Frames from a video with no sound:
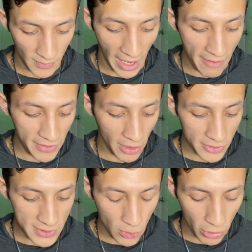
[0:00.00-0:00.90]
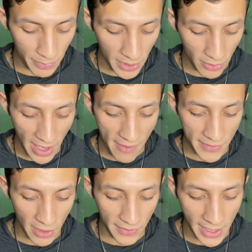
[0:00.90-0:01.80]
heavy on the Scorpio,
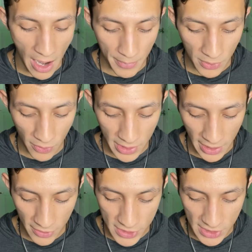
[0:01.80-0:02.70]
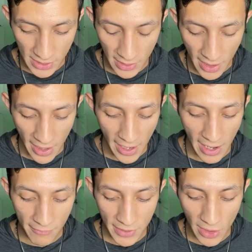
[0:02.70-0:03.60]
heavy on the Capricorn energy,
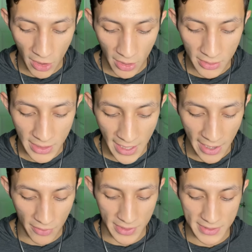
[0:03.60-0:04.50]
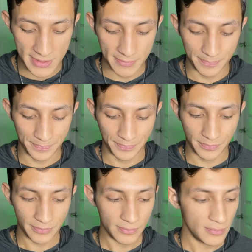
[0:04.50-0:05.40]
heavy on the Aries.
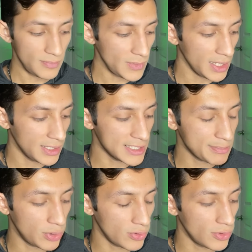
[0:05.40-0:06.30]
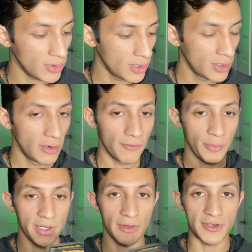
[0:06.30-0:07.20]
Let's pull
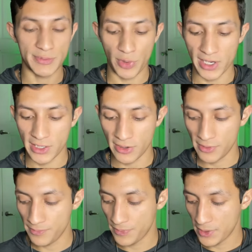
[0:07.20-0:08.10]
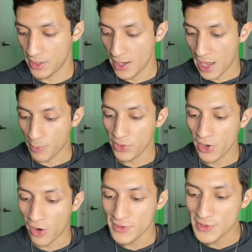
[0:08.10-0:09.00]
from another spread here. I'm going
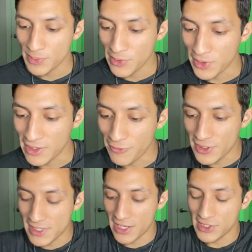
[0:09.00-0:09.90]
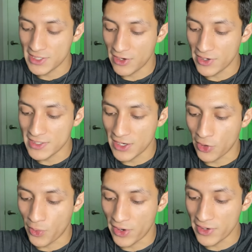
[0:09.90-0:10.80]
to also be reading for Sagittarius and
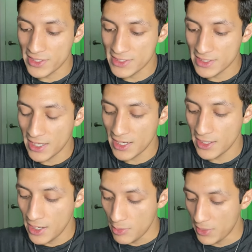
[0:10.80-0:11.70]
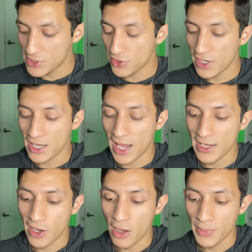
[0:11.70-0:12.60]
Aquarius today. Make sure to
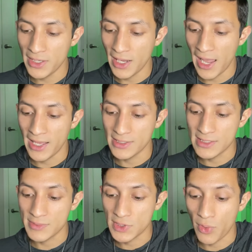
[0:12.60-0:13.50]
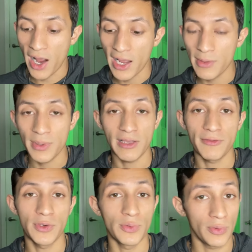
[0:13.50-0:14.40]
like, comment, and subscribe
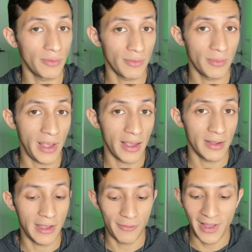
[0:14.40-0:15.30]
if you, if